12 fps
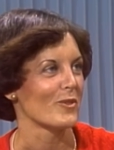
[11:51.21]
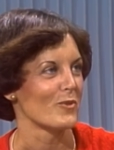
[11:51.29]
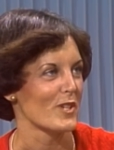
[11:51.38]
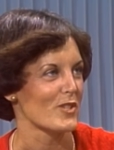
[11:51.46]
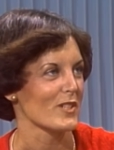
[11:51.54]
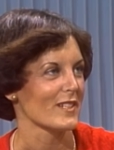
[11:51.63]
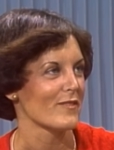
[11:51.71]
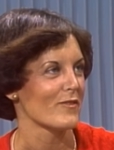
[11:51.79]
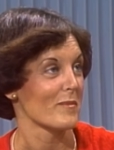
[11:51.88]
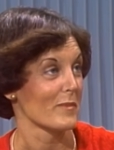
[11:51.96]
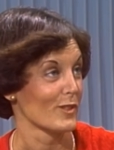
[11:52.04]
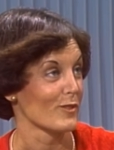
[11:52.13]
originally
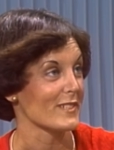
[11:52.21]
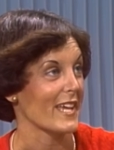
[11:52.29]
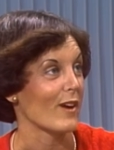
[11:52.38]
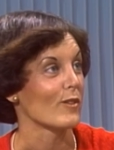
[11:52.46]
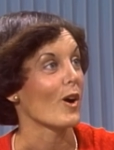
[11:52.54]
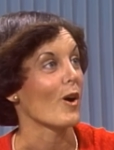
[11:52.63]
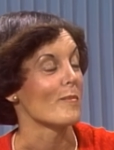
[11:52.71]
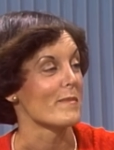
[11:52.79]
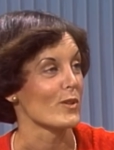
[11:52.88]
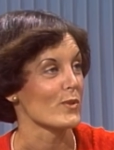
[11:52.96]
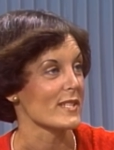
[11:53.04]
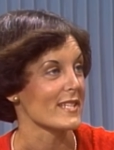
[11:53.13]
from a little town called
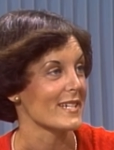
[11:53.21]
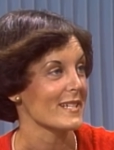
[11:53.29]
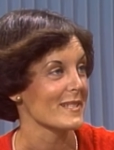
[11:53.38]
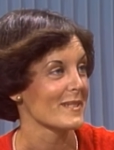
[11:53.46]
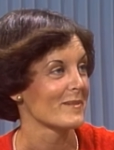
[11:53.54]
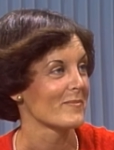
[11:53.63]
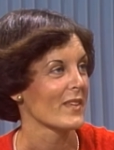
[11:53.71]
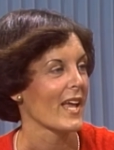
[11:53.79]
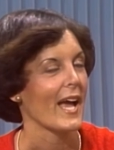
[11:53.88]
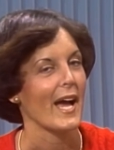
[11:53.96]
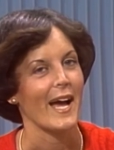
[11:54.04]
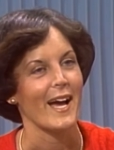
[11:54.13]
Middlesex.
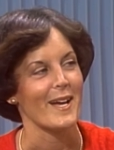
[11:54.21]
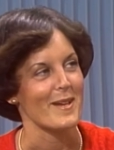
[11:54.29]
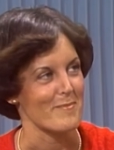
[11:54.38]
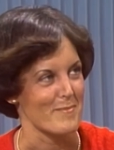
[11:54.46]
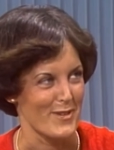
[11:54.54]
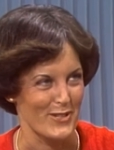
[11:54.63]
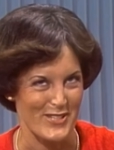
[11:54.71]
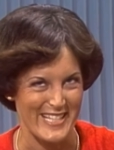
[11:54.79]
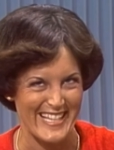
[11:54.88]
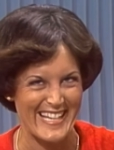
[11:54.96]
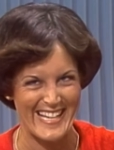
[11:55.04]
Middlesex. Middlesex,